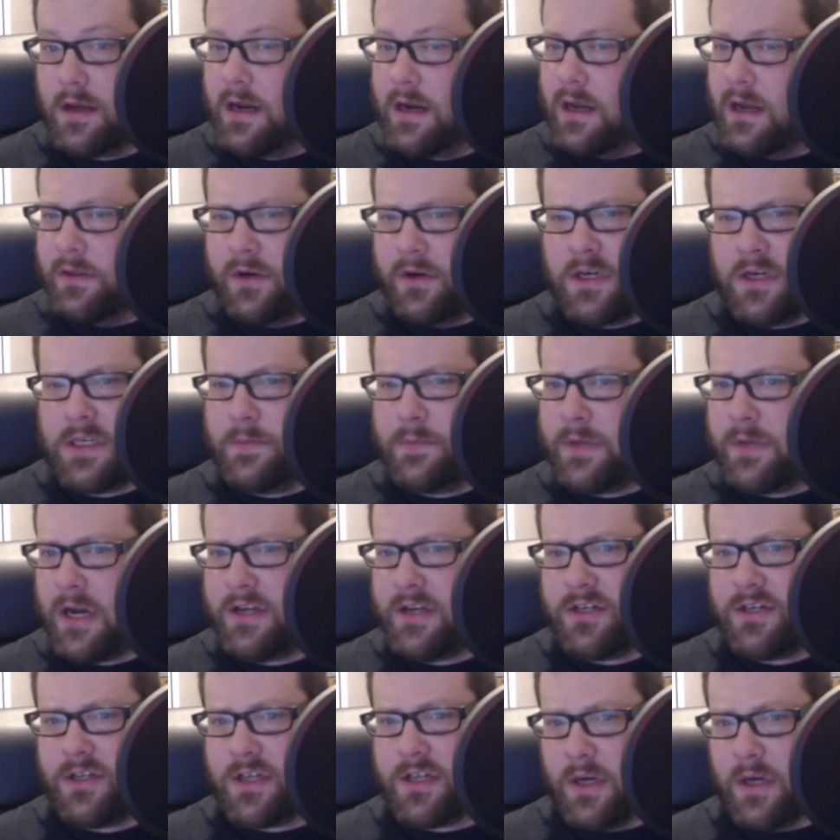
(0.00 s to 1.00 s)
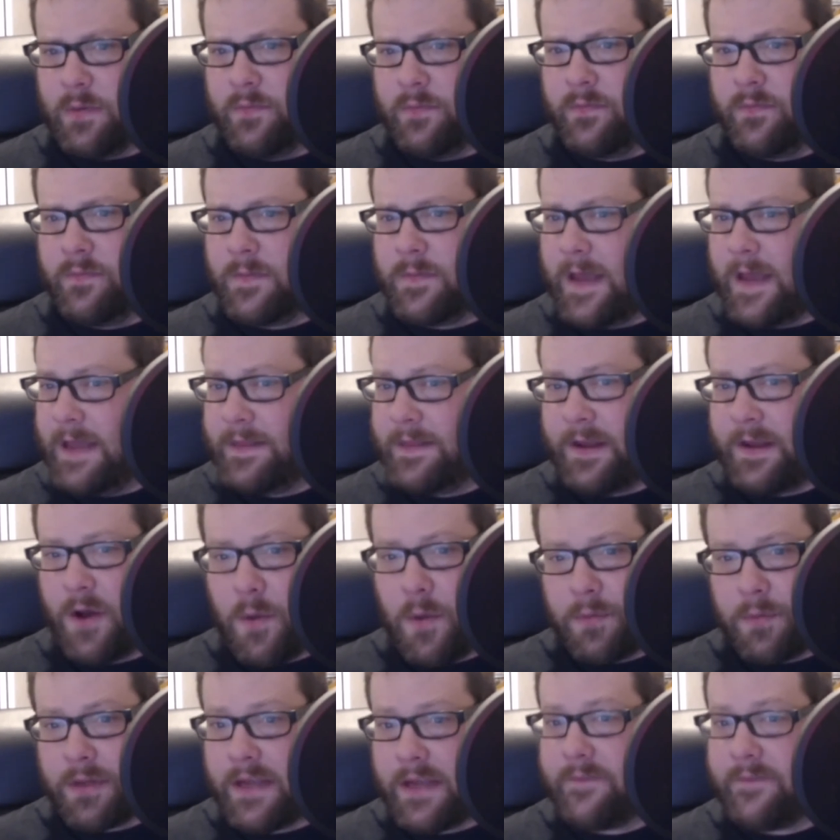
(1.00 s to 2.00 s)
There's a bunch of them, and they all
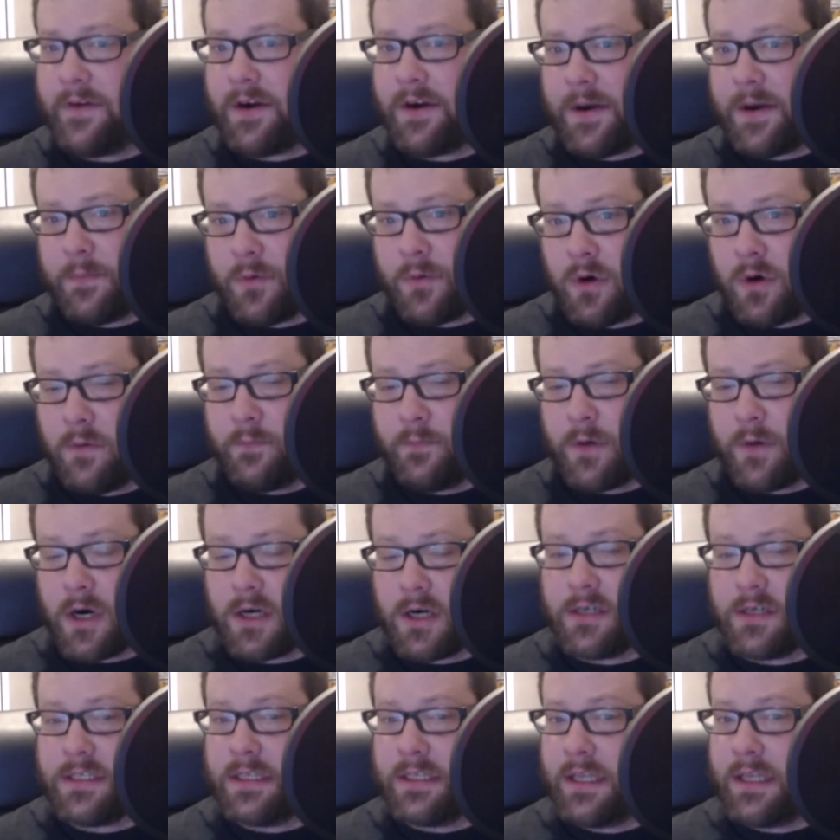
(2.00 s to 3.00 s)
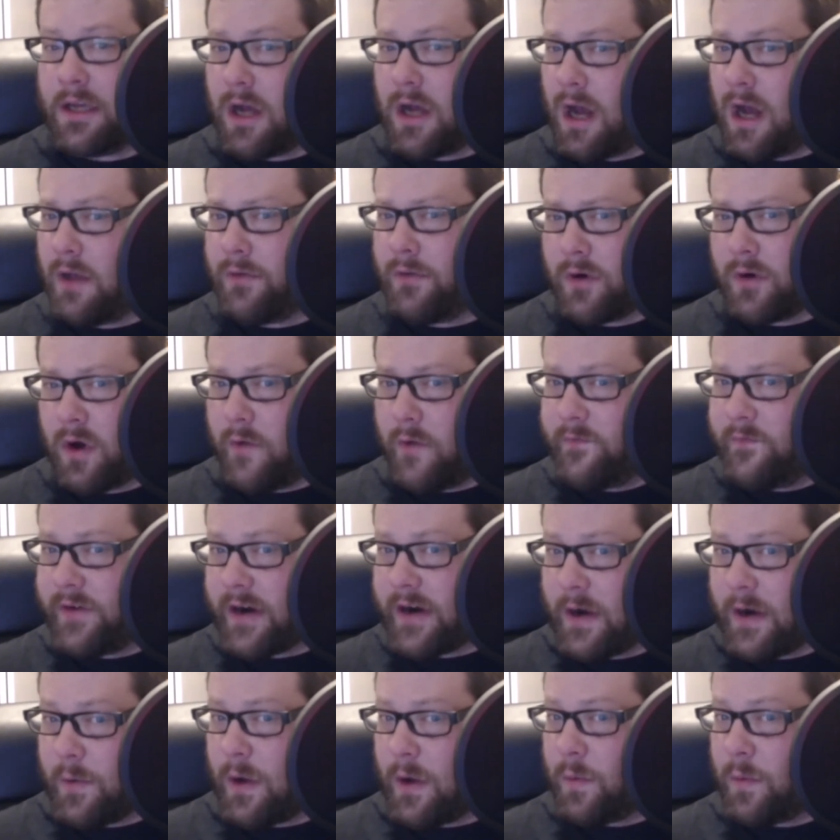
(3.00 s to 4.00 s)
play very important parts, and they're all very
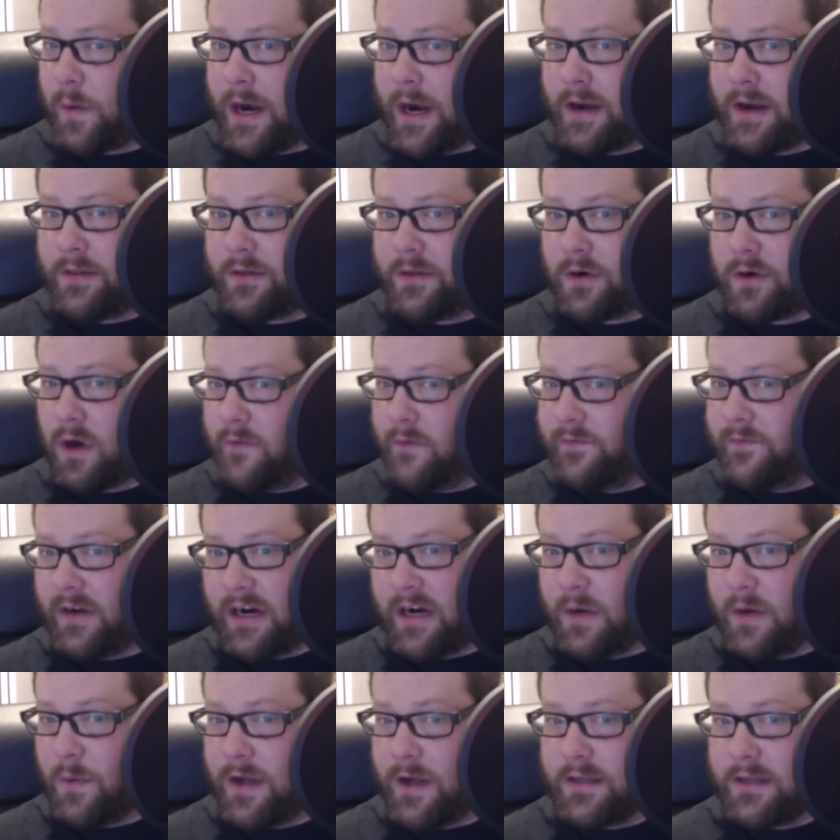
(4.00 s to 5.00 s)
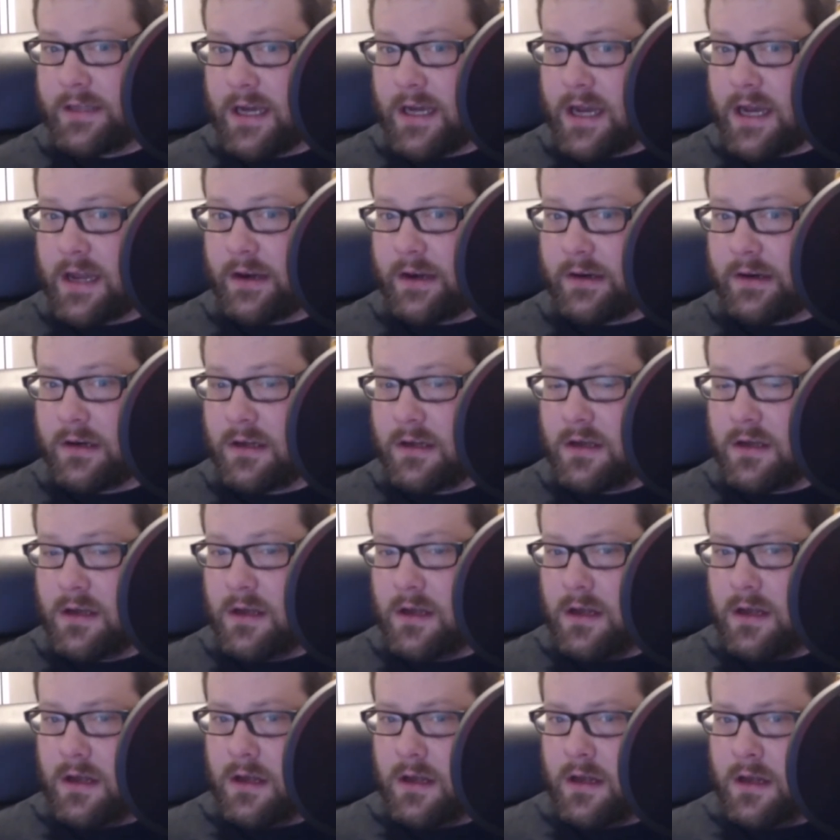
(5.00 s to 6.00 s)
well written, they're all very well done,
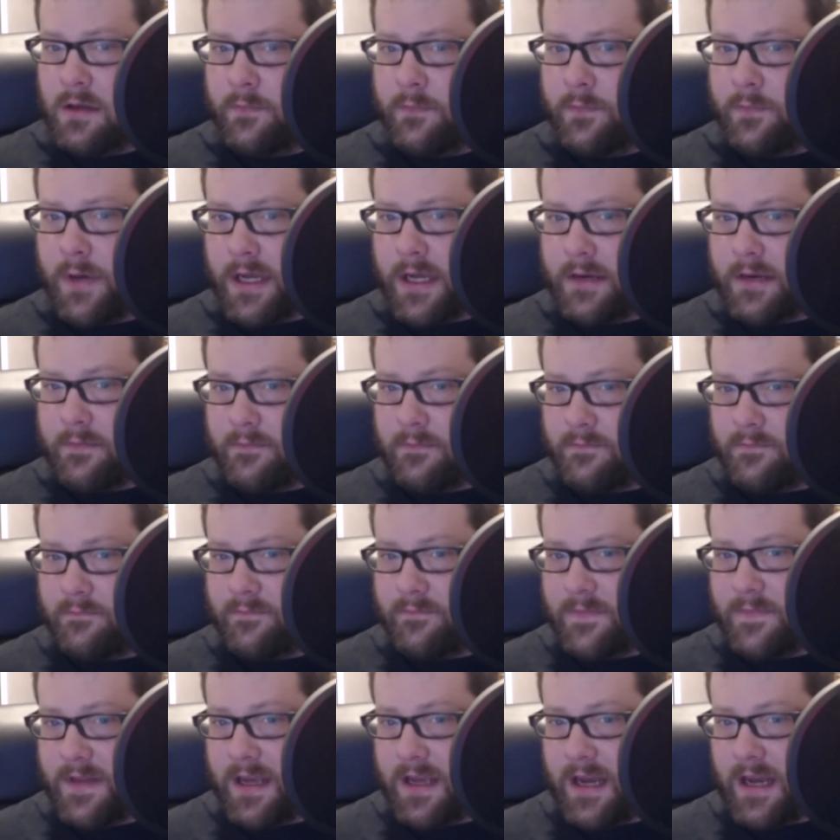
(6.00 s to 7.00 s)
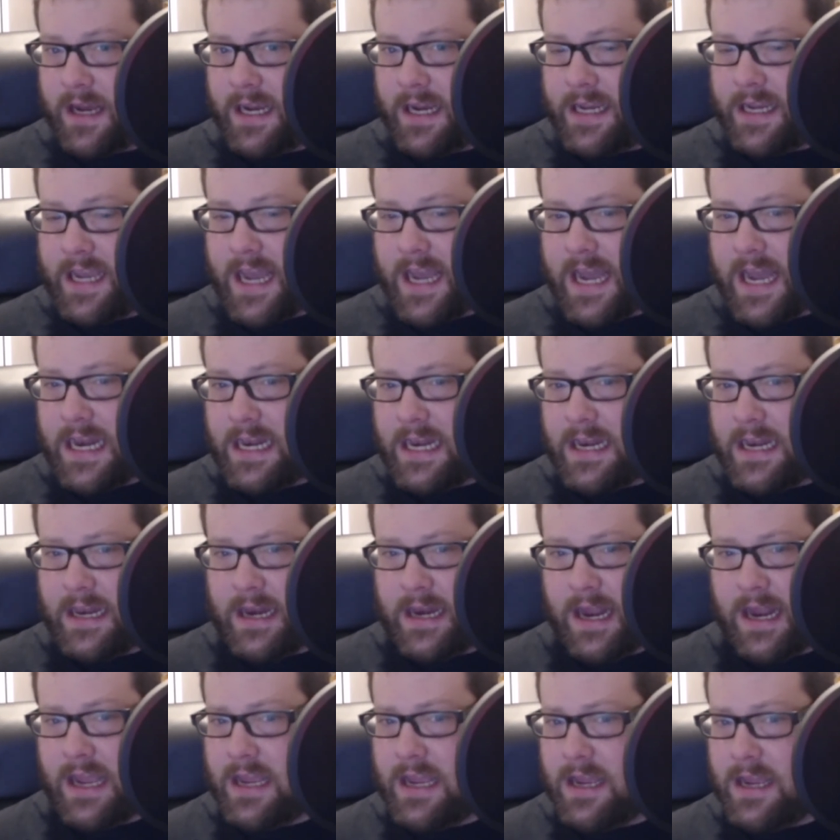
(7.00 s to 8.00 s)
but I can't
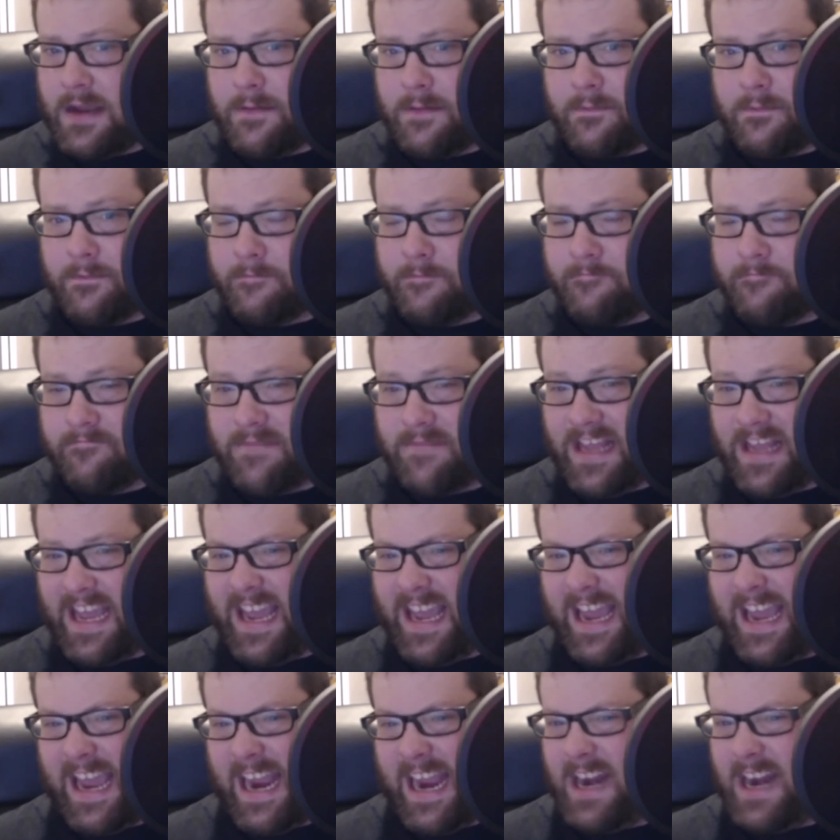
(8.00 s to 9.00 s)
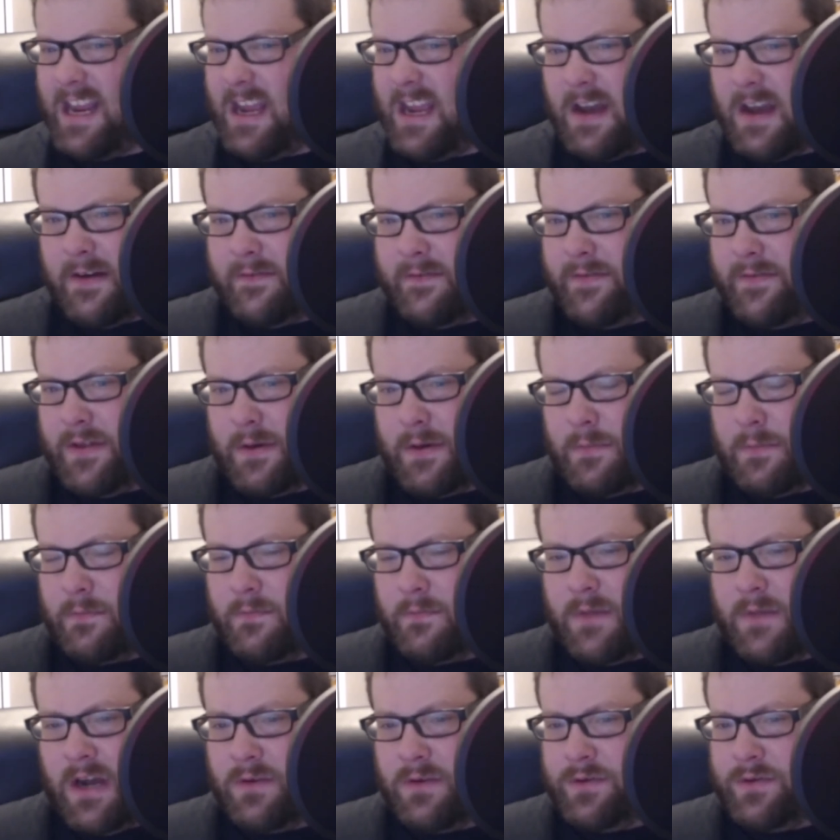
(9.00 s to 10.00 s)
name any of them
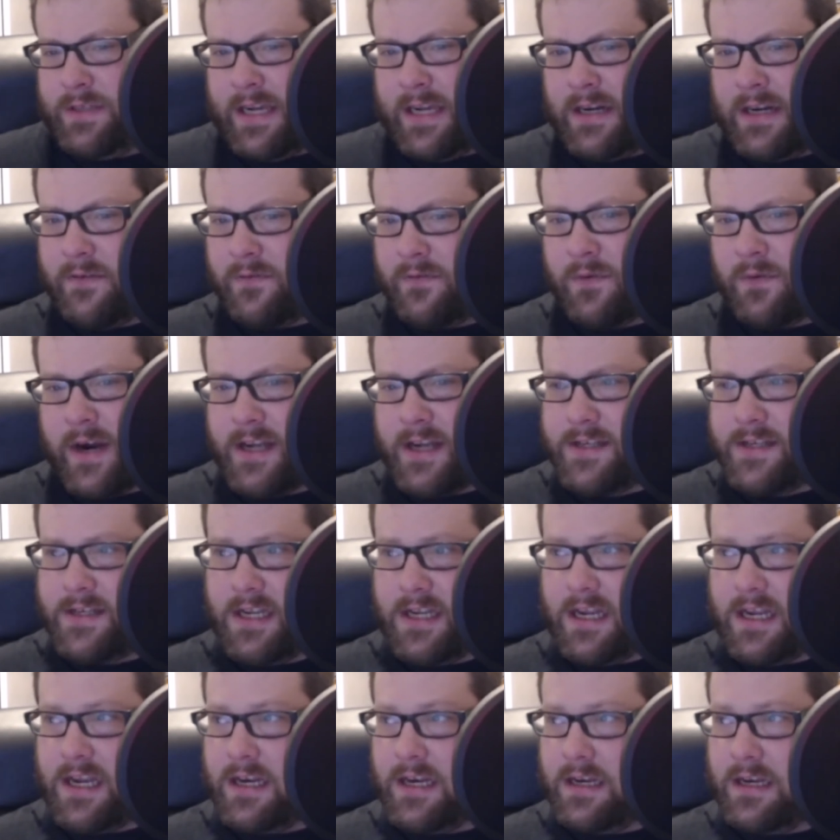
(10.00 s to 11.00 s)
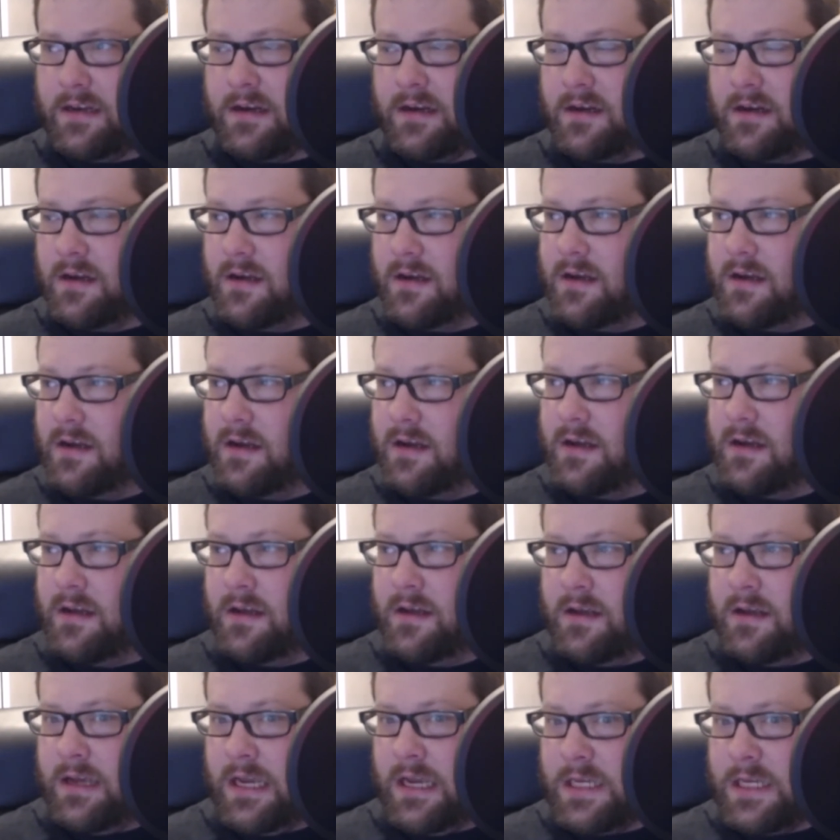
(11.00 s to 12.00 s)
outside of Rusty, and
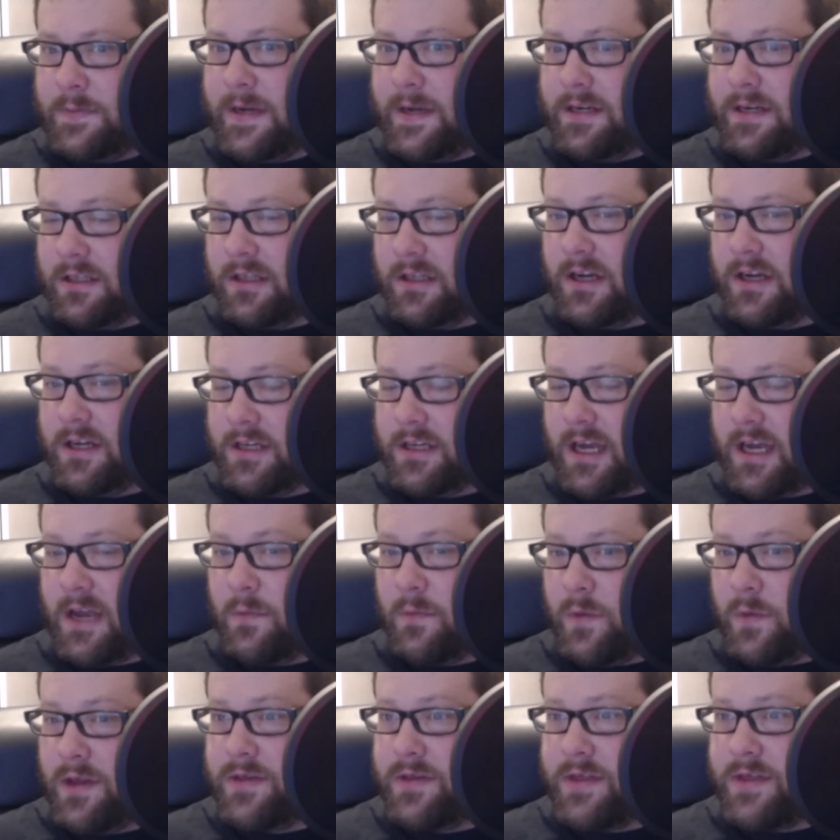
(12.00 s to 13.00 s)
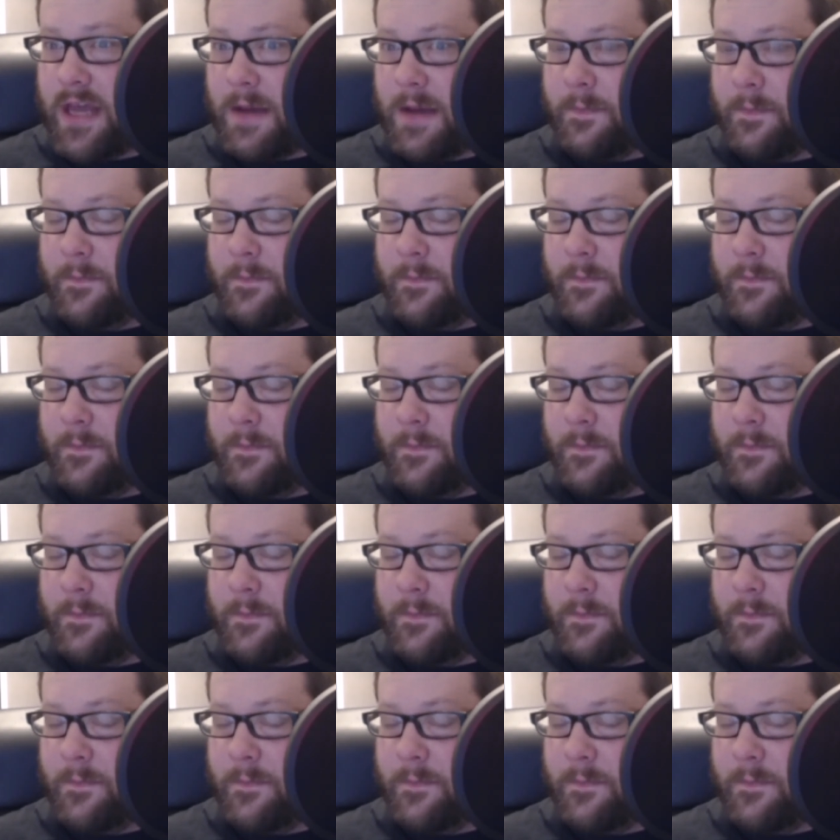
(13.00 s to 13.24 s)
he spent a lot of time with them.